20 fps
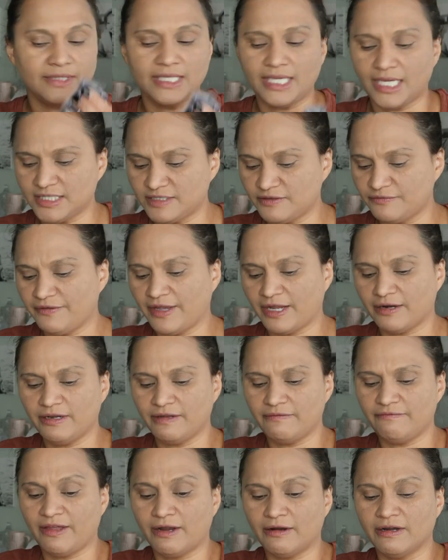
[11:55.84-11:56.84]
It's
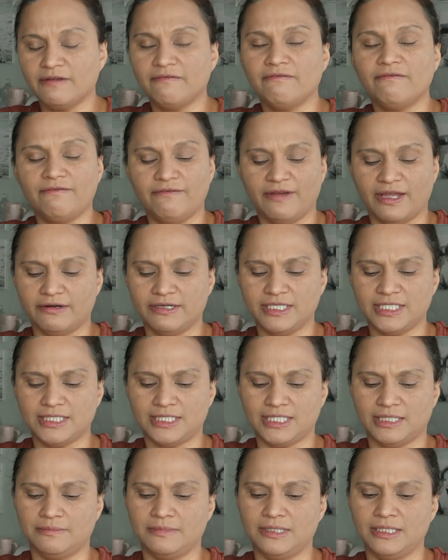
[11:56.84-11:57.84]
very, very, very
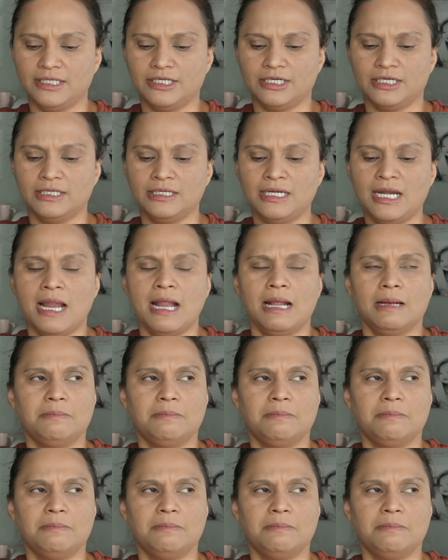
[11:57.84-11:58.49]
similar,